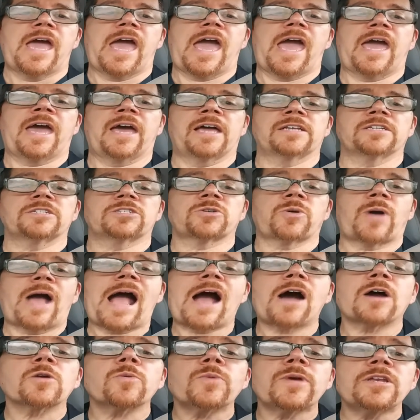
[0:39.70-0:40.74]
And so
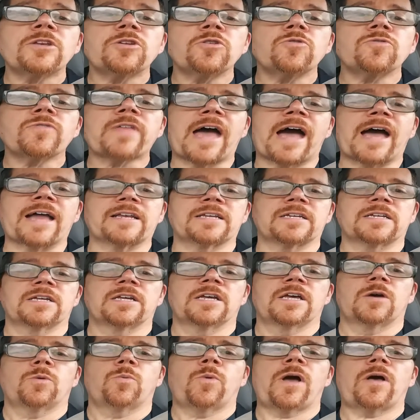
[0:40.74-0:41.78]
how do we do that?
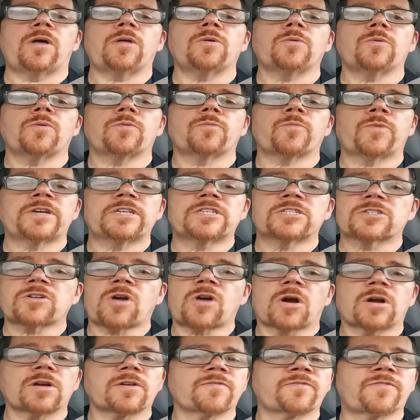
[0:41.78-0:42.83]
Well, we
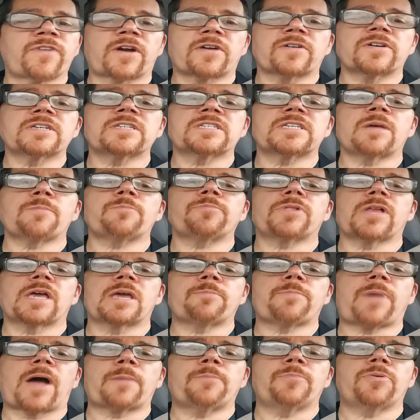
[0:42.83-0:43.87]
start very simply
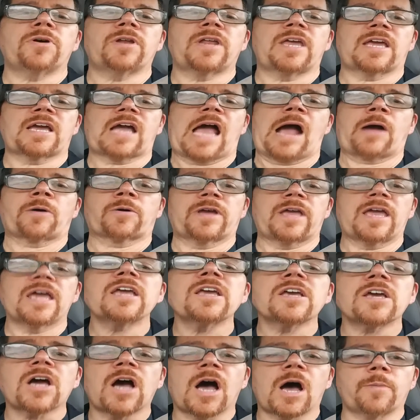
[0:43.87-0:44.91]
by putting our
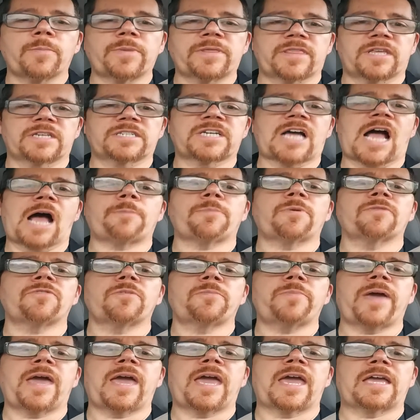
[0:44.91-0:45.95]
income at the top of a
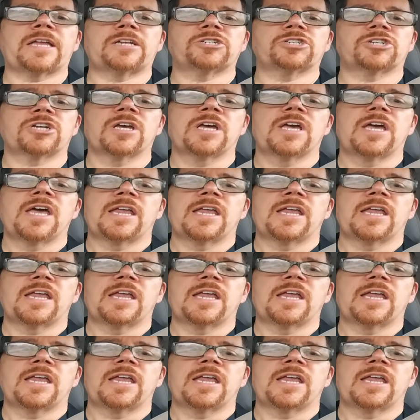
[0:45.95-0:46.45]
page.